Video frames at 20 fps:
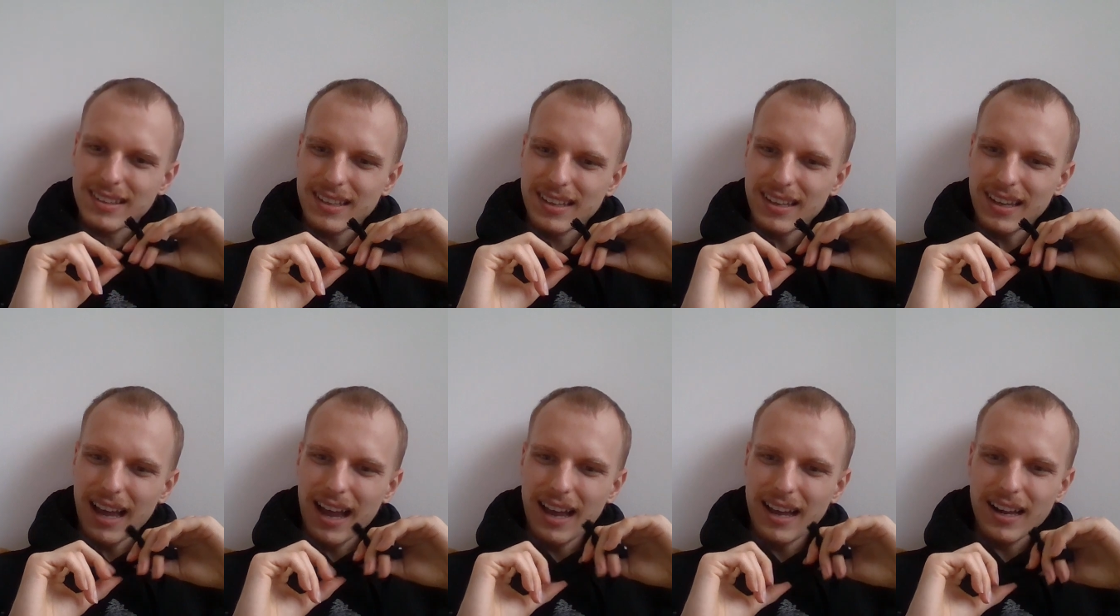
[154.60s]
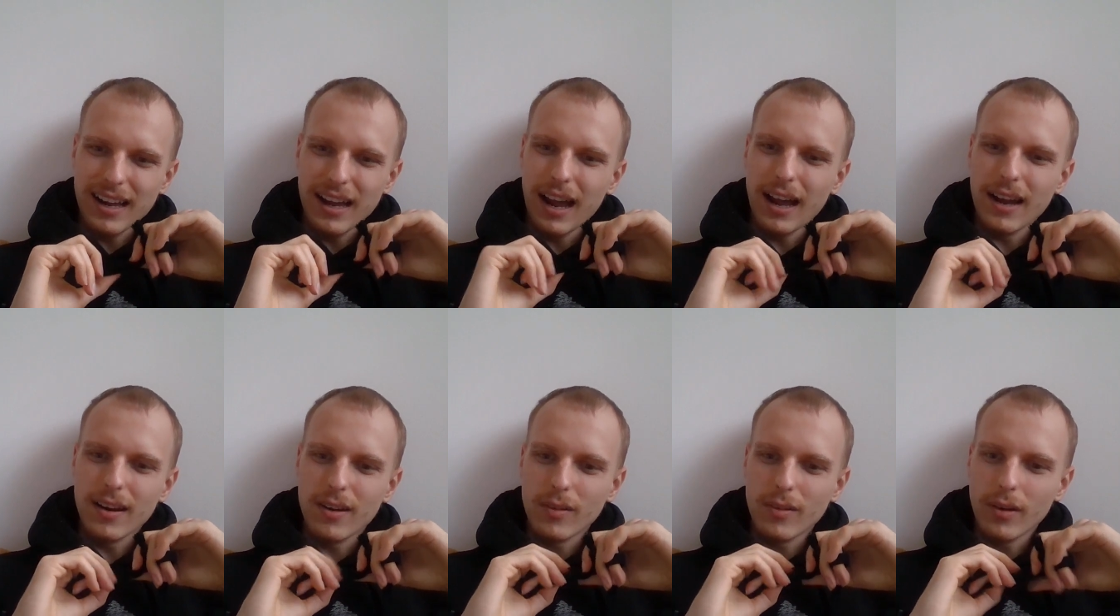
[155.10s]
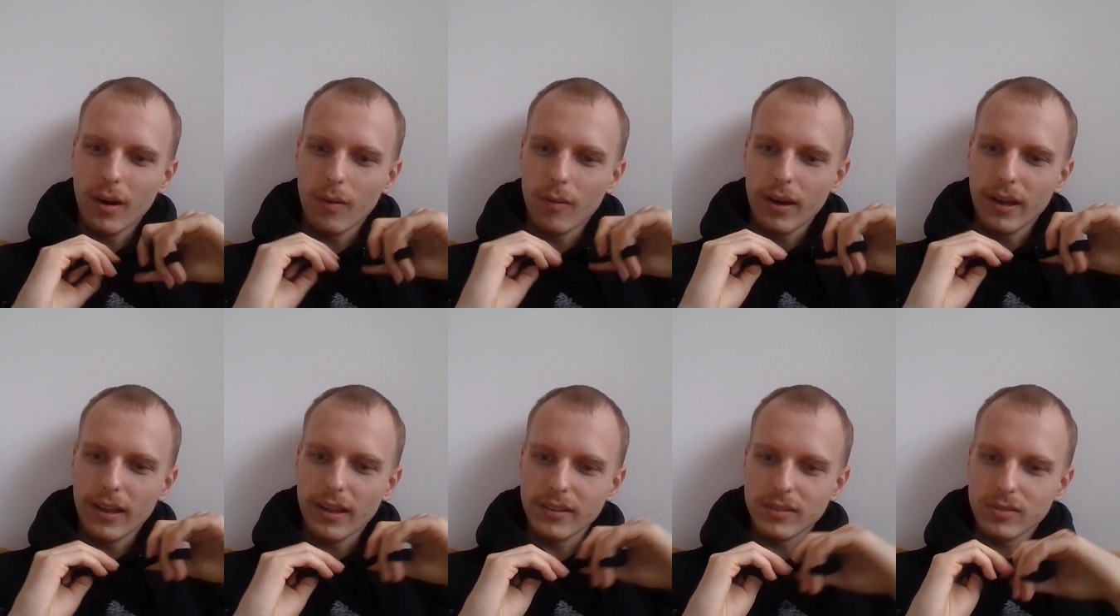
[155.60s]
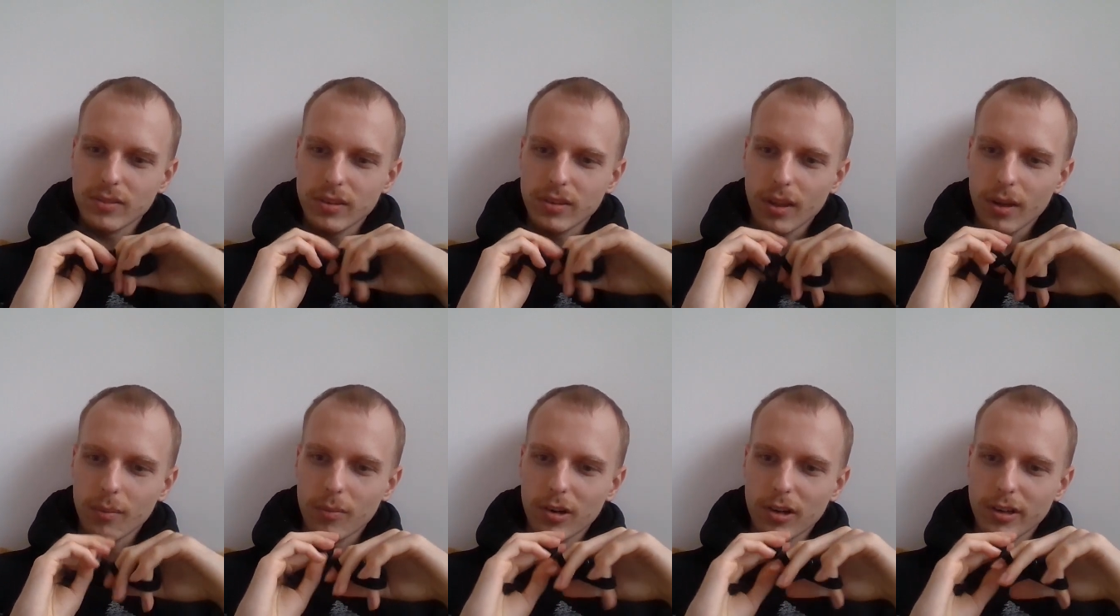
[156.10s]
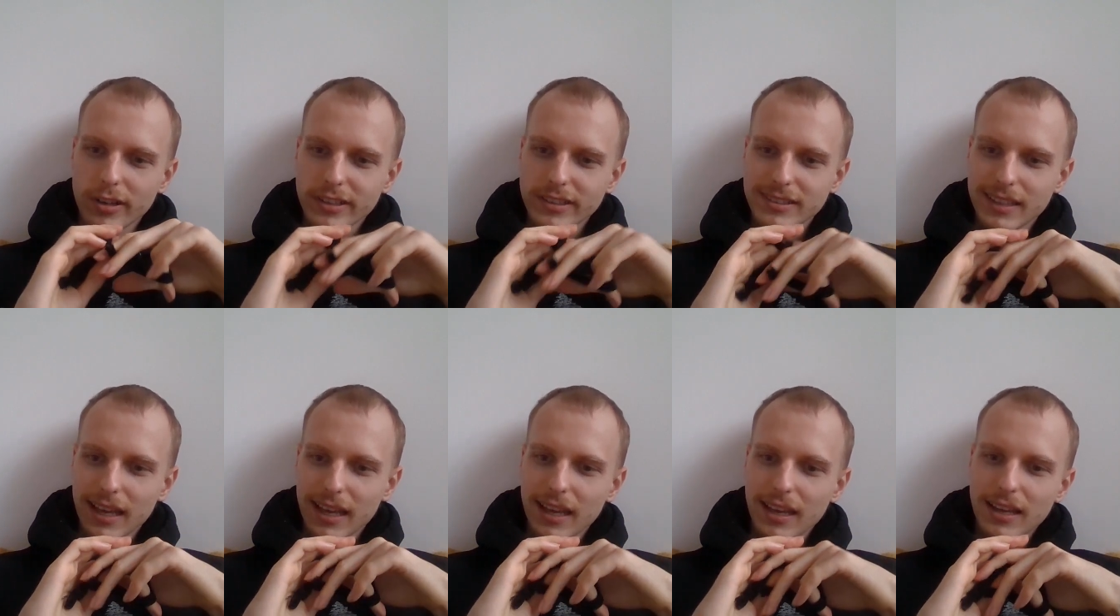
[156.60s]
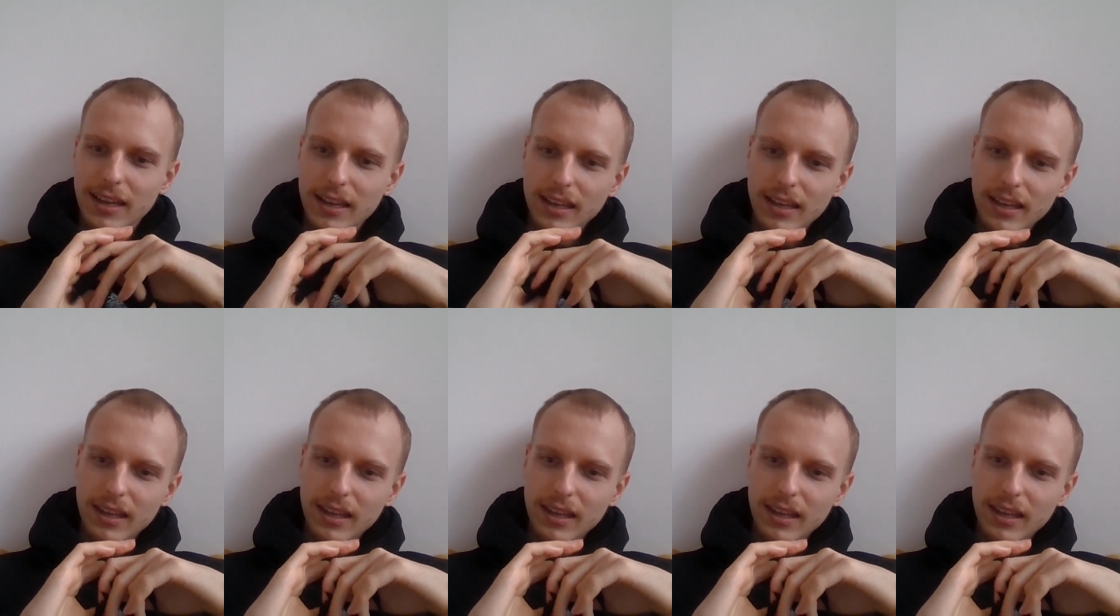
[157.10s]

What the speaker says: don't know what's there more to say.